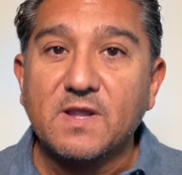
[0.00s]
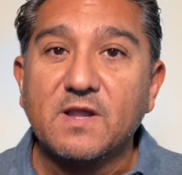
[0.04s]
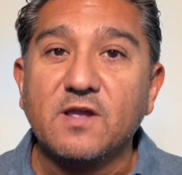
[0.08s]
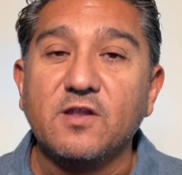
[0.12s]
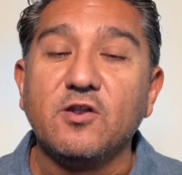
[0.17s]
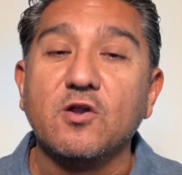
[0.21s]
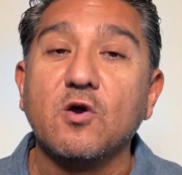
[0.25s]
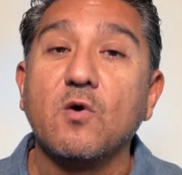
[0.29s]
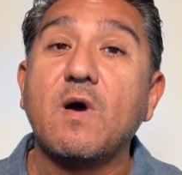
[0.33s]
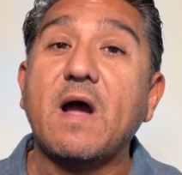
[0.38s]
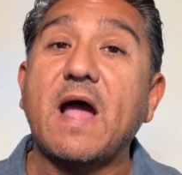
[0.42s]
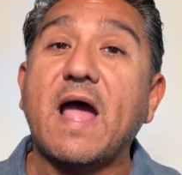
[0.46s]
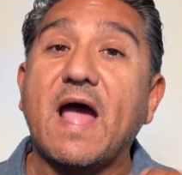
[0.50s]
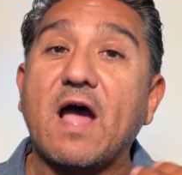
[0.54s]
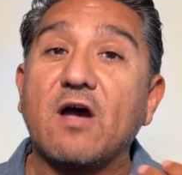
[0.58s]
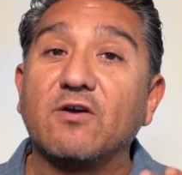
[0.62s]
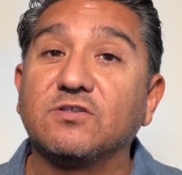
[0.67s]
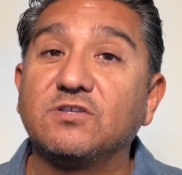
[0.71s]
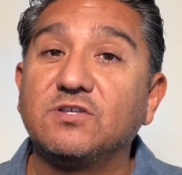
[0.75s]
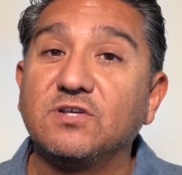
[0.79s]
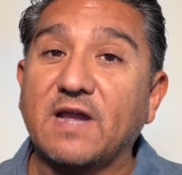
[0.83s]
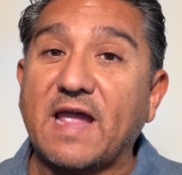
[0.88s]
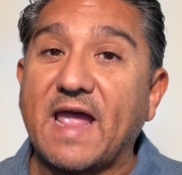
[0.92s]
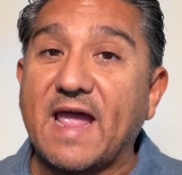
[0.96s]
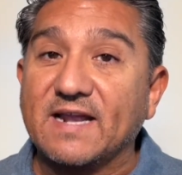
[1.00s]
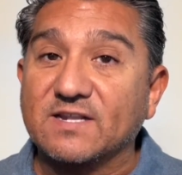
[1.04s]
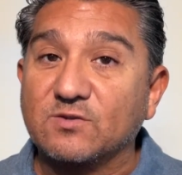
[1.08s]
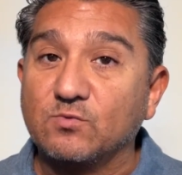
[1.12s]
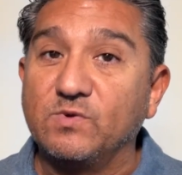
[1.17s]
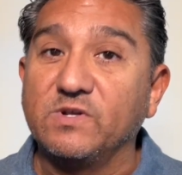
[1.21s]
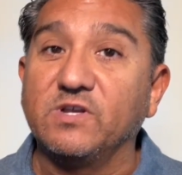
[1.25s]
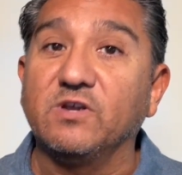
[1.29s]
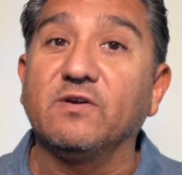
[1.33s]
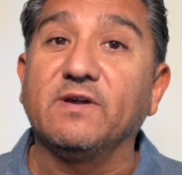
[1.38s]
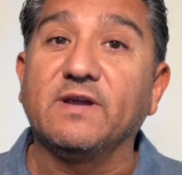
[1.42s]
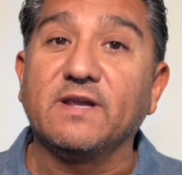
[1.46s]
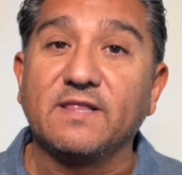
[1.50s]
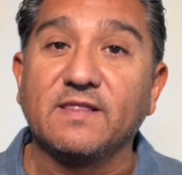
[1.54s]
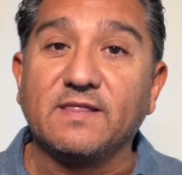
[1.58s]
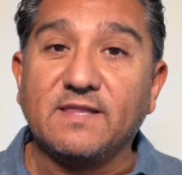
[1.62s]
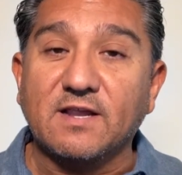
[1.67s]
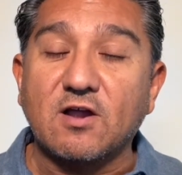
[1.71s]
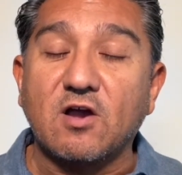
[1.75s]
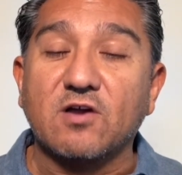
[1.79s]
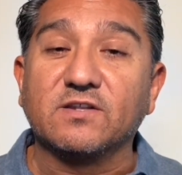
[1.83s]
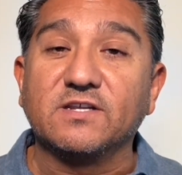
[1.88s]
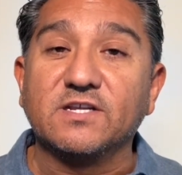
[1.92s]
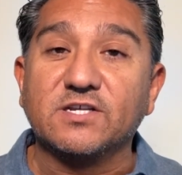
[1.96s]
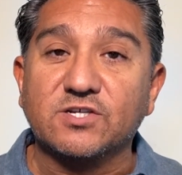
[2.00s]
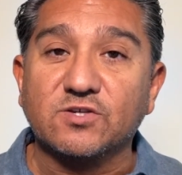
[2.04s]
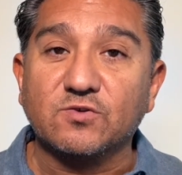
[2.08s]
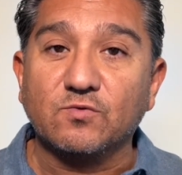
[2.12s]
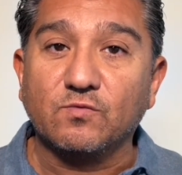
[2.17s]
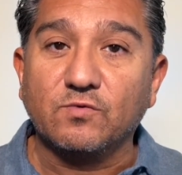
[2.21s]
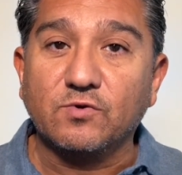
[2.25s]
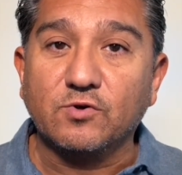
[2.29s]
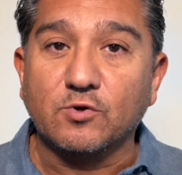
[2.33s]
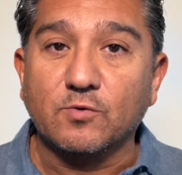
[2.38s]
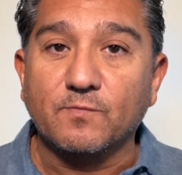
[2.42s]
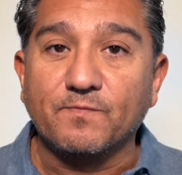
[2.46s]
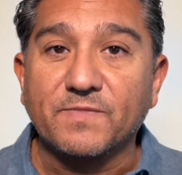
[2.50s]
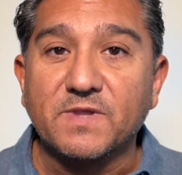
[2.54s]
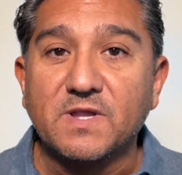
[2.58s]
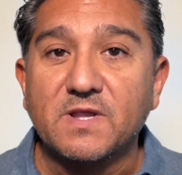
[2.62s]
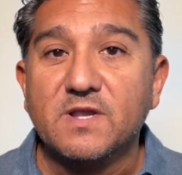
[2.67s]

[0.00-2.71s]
know how to act when you're in the audition room.